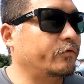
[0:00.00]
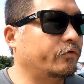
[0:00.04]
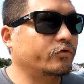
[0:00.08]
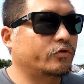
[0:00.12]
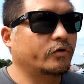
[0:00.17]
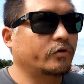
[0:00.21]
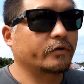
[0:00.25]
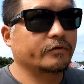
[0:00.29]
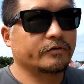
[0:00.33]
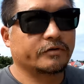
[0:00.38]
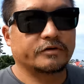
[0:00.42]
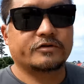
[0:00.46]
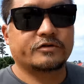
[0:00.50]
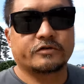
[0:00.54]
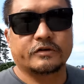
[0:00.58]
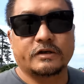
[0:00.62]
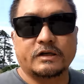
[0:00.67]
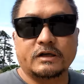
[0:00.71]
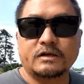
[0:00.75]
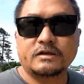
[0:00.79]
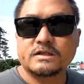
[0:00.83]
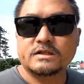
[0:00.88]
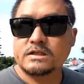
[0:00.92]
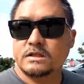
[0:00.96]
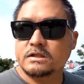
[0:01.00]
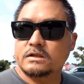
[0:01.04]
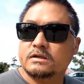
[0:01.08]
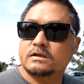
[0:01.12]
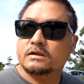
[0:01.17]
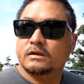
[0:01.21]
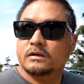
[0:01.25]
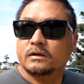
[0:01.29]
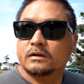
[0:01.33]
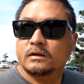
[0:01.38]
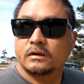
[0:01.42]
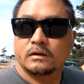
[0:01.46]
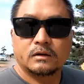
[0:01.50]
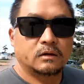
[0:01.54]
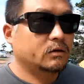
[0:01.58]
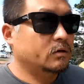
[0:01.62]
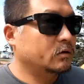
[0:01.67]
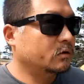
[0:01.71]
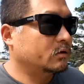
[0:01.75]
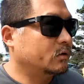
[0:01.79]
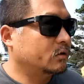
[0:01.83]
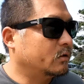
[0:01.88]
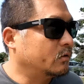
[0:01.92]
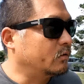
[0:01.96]
closer towards the trees,
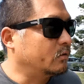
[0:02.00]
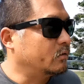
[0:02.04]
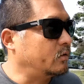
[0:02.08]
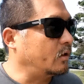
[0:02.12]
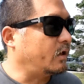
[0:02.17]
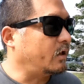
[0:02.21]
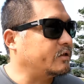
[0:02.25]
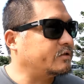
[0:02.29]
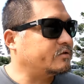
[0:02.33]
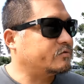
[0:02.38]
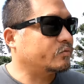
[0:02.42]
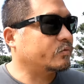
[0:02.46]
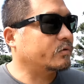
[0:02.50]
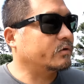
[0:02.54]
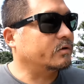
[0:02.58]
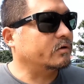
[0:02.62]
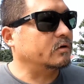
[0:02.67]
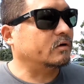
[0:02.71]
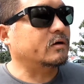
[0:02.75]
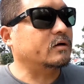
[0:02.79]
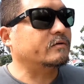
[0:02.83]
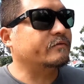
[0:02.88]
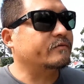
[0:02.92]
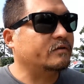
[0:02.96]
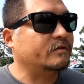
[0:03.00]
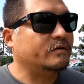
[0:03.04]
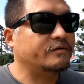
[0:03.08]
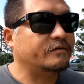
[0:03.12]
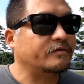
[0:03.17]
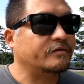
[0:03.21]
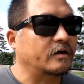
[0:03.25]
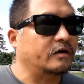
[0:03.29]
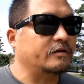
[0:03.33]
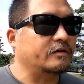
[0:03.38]
that's where the RV